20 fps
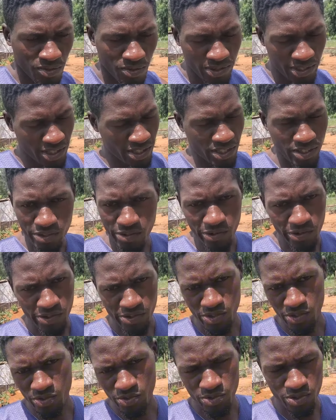We had no
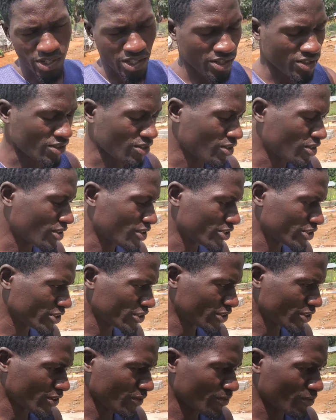reason to thank God,
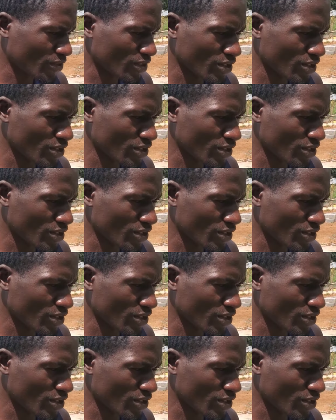you know.